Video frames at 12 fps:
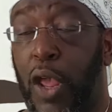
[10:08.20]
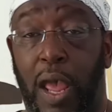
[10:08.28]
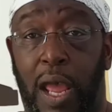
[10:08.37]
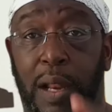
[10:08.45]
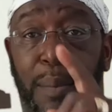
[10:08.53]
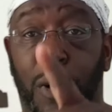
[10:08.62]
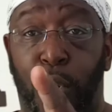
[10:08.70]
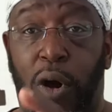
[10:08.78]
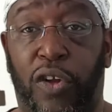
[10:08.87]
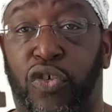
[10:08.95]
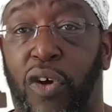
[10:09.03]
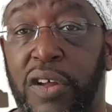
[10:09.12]
and the more
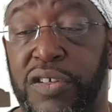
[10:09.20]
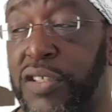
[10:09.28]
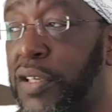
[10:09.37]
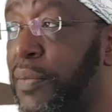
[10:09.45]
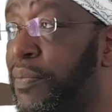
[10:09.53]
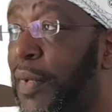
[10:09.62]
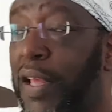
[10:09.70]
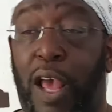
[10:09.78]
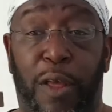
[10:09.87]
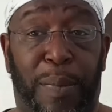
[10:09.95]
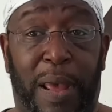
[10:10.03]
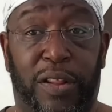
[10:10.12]
I trust,
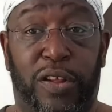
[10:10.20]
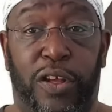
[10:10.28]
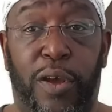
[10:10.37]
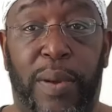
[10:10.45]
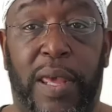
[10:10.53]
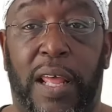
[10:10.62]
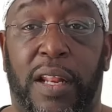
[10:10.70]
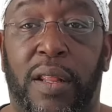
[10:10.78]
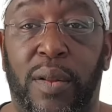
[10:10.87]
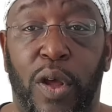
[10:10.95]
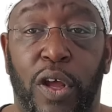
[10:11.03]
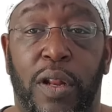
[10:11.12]
goes back to you again,
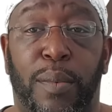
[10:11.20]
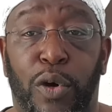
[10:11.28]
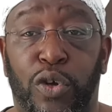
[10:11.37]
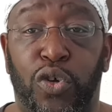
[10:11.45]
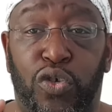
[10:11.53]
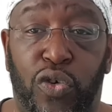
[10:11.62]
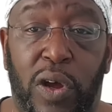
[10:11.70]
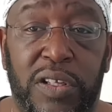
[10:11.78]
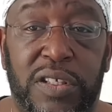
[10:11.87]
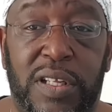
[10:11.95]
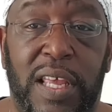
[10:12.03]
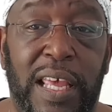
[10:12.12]
the more you
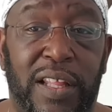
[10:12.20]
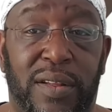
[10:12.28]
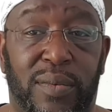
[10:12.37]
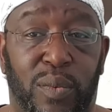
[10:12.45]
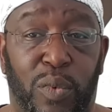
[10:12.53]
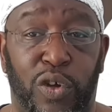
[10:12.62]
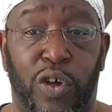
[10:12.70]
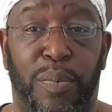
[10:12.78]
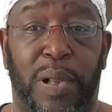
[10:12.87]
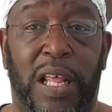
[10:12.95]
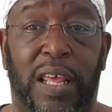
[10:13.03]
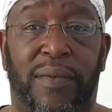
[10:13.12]
trust in what you
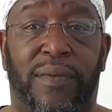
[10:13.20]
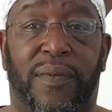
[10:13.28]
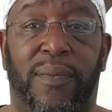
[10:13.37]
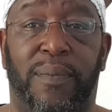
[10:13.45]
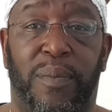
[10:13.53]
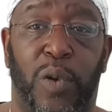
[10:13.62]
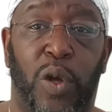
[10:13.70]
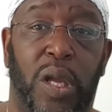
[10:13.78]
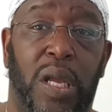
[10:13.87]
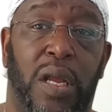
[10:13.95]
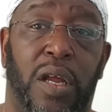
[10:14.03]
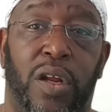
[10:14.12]
believe,
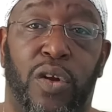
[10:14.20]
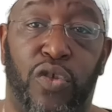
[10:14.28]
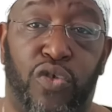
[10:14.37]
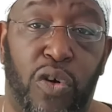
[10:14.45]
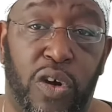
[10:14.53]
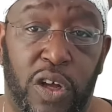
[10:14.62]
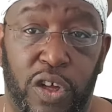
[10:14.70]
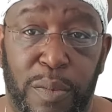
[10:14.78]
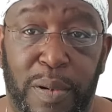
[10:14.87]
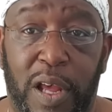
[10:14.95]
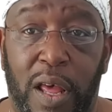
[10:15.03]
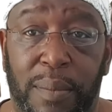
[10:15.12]
the stronger you
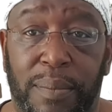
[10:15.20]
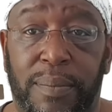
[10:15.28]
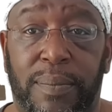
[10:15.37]
become.